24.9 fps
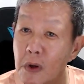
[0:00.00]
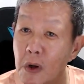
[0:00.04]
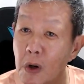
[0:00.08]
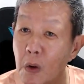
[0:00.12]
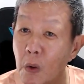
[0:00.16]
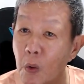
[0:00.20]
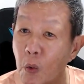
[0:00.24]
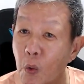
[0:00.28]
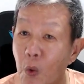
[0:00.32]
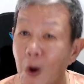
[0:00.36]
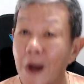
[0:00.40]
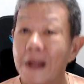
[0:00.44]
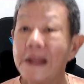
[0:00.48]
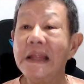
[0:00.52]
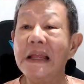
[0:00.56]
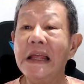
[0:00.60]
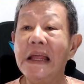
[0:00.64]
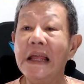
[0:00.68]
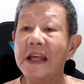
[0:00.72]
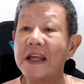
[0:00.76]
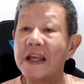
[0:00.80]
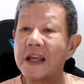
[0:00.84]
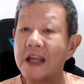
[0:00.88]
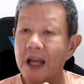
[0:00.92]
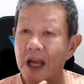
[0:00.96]
what it
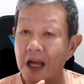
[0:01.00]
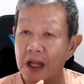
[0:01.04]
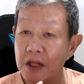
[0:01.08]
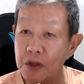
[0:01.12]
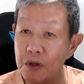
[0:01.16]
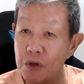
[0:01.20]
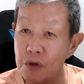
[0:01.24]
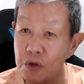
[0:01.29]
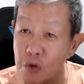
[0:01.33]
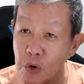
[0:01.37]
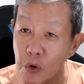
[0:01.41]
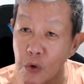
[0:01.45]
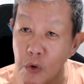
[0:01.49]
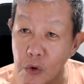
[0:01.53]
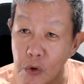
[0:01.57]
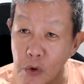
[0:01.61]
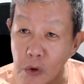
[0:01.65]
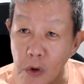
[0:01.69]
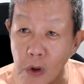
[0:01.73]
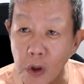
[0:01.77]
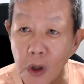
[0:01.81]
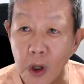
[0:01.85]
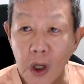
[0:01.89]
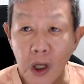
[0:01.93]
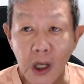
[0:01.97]
can do,
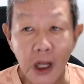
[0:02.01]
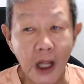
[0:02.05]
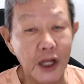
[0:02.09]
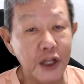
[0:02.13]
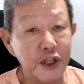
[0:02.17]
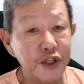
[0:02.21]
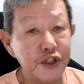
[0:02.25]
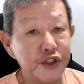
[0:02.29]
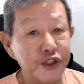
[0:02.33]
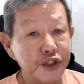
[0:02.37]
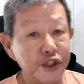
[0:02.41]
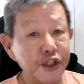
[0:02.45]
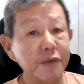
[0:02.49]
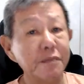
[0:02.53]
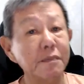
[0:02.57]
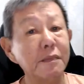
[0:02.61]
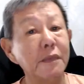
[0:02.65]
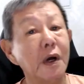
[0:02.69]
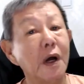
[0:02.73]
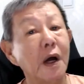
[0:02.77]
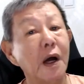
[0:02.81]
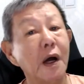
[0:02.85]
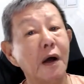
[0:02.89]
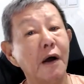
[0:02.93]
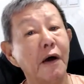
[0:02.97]
like cheap,
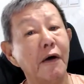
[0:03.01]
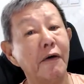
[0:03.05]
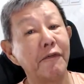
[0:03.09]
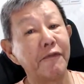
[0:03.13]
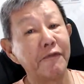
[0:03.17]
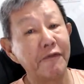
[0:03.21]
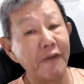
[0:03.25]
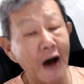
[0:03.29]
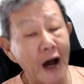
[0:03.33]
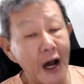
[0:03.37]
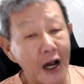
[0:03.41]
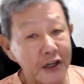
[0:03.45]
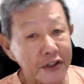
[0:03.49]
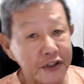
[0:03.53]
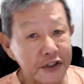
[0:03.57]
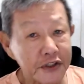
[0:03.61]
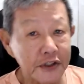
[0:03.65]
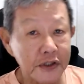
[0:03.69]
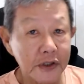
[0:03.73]
fast,